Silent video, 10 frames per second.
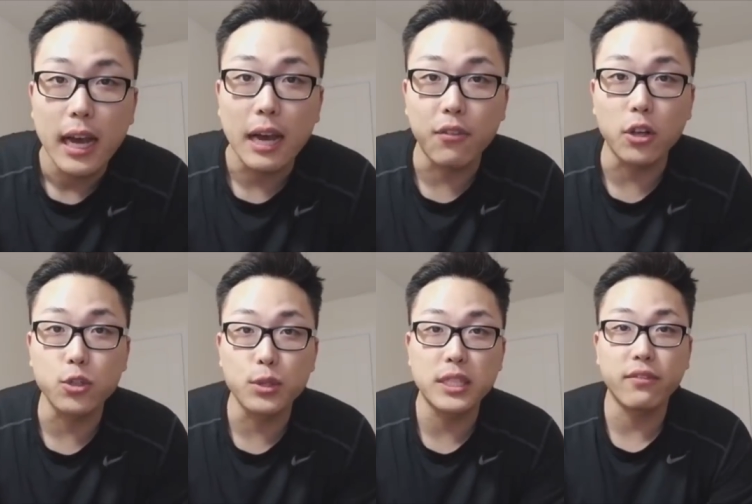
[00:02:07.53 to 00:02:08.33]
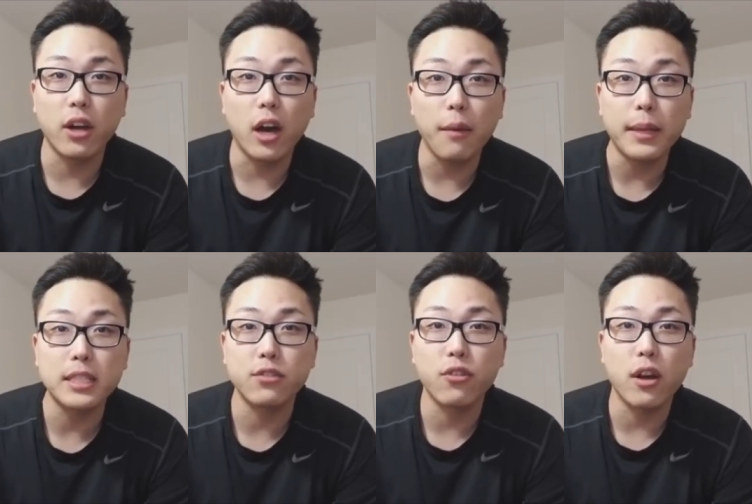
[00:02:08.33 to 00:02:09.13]
I've also received
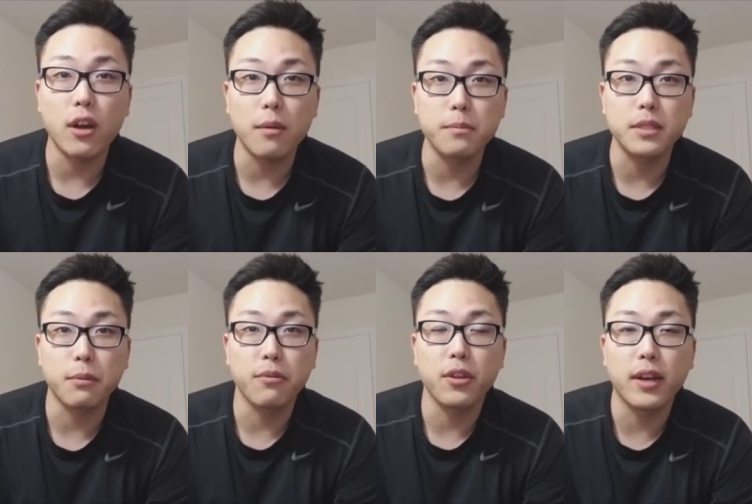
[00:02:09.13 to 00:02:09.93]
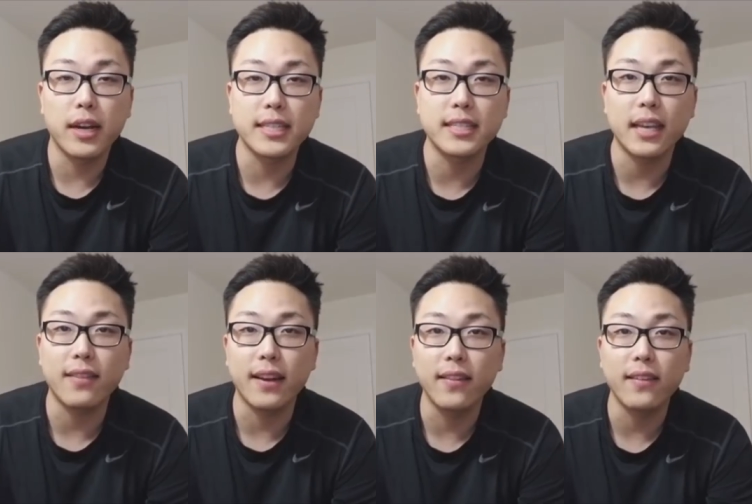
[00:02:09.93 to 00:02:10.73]
comments from some of you guys saying
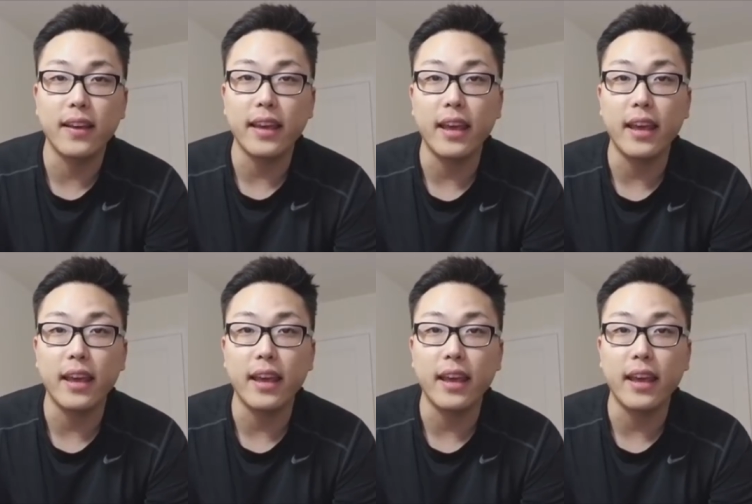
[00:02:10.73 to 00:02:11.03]
that I look like